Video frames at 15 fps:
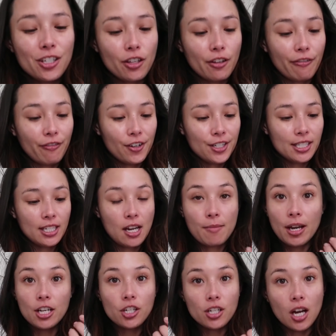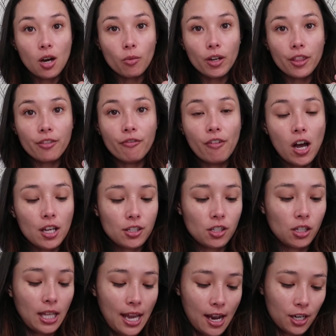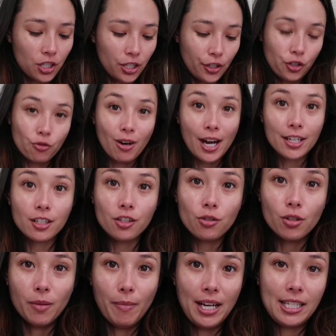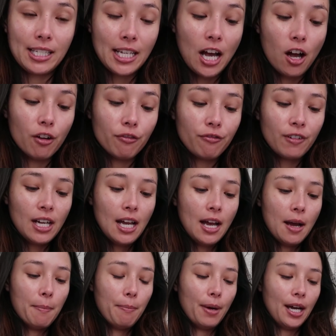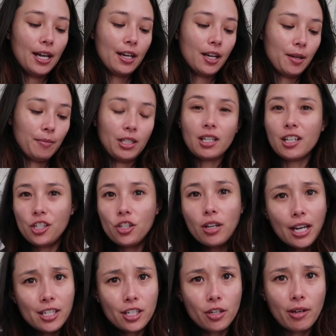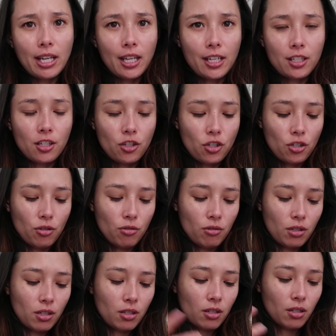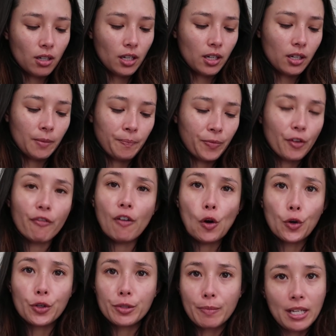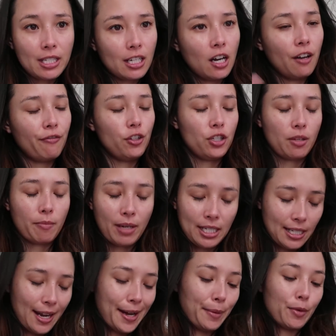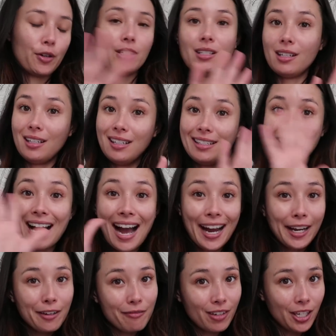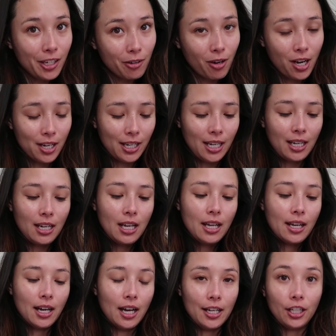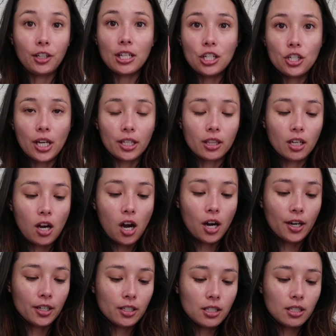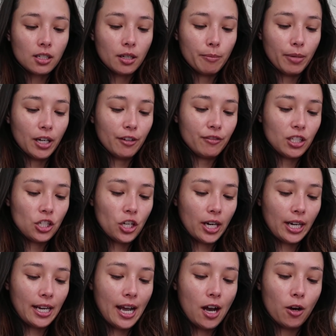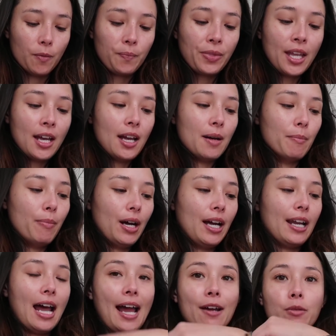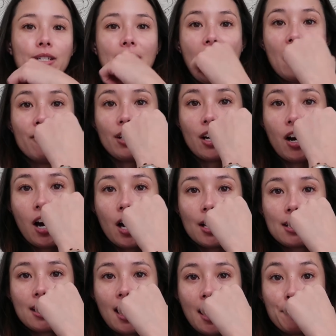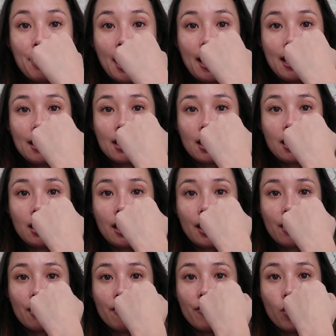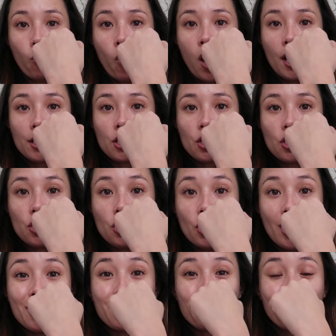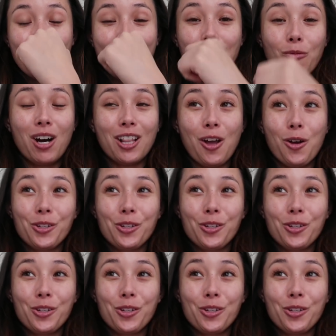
so the first time I shot with Fossil I actually tried to do it myself but because um, you guys know I like to shoot um, photos myself using my timer. I did an entire video on it. Uh, you can check the cards above to check it out. But I was having a hard time getting the glare of the watch just right while